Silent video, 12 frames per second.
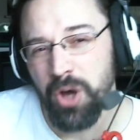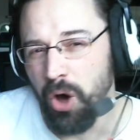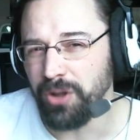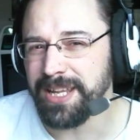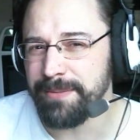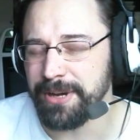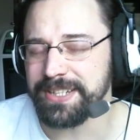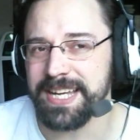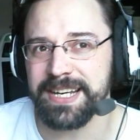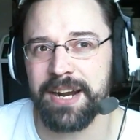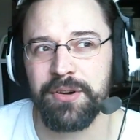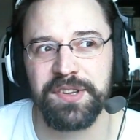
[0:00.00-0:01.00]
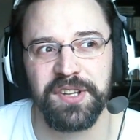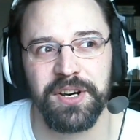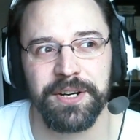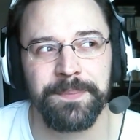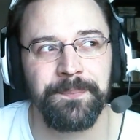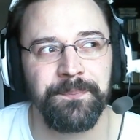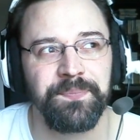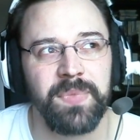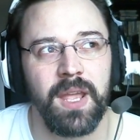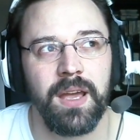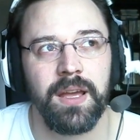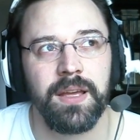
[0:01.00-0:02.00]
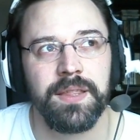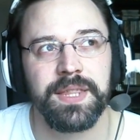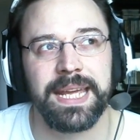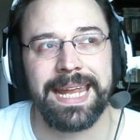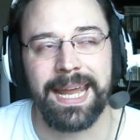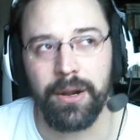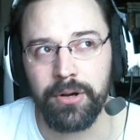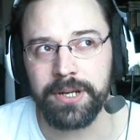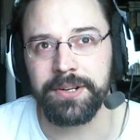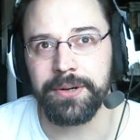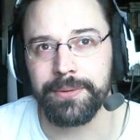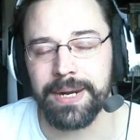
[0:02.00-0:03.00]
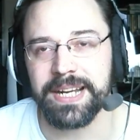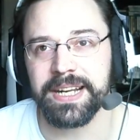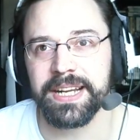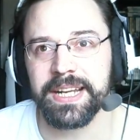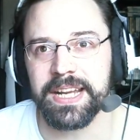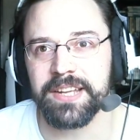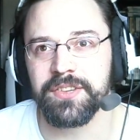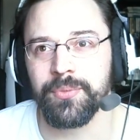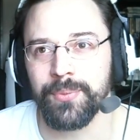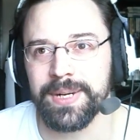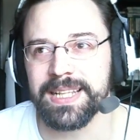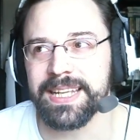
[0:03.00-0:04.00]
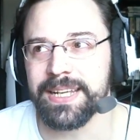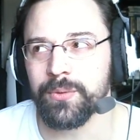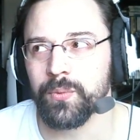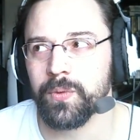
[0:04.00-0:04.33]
Only about 10 hours long. The character writing is really